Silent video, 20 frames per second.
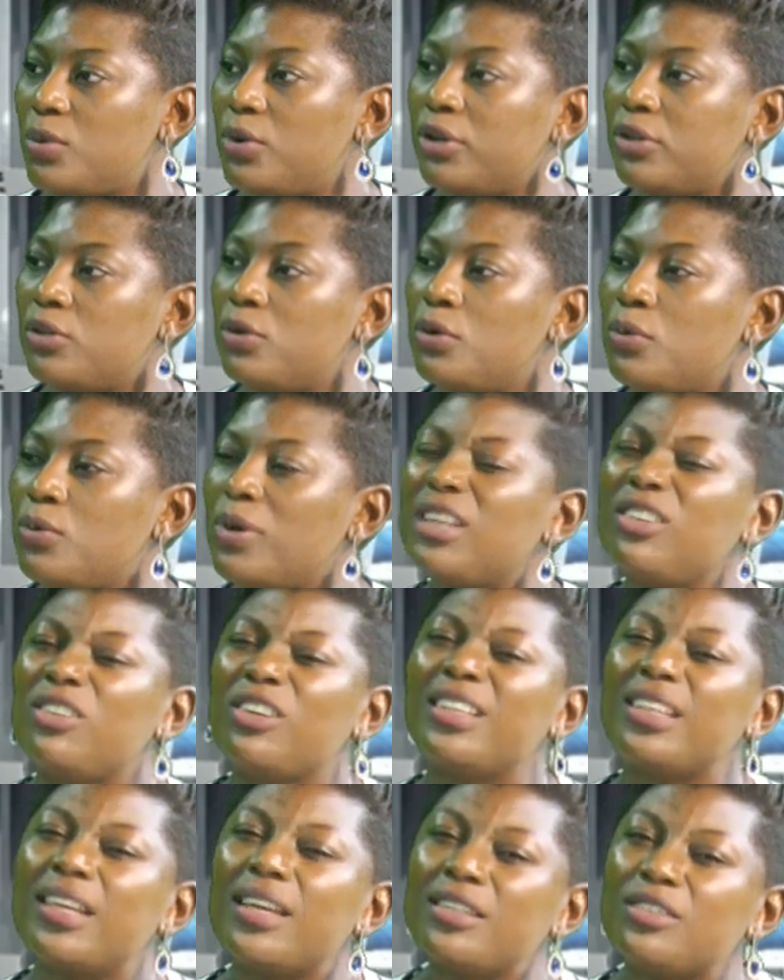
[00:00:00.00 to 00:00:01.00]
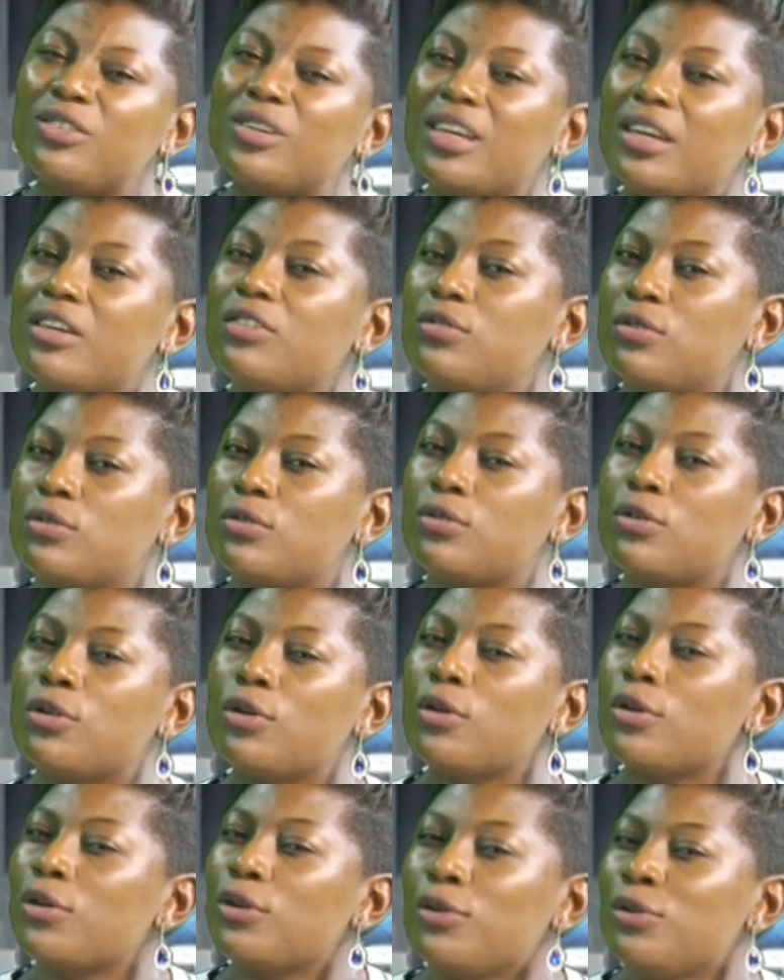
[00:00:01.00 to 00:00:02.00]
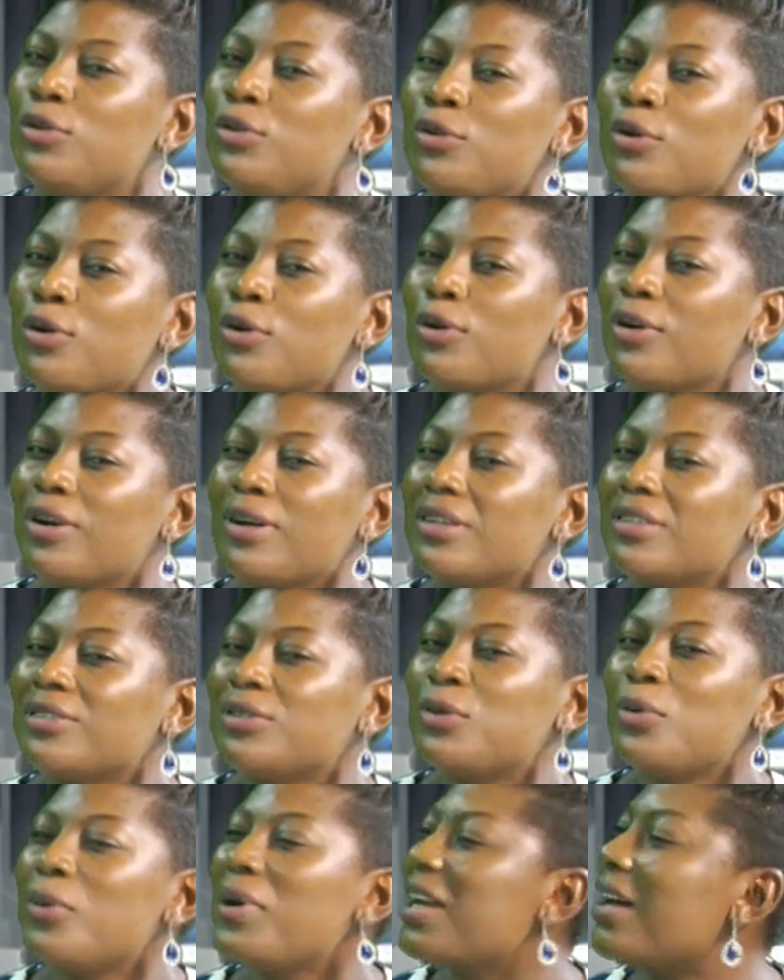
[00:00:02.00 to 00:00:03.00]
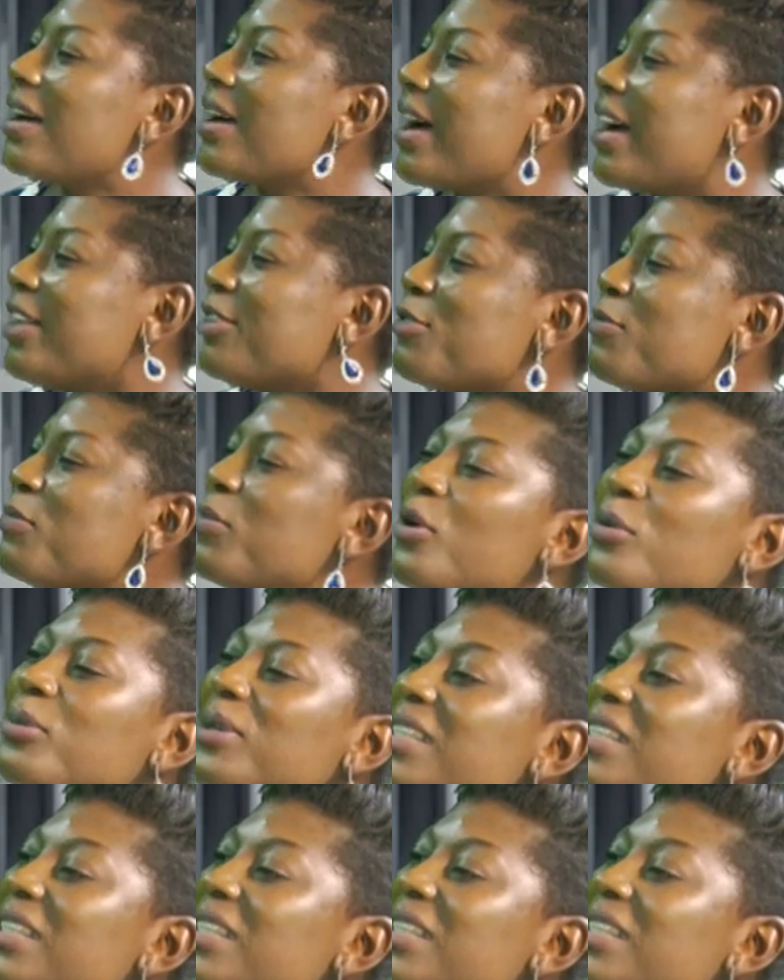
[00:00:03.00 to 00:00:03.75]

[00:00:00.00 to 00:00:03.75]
doing. When you're in education, you're doing a kind of public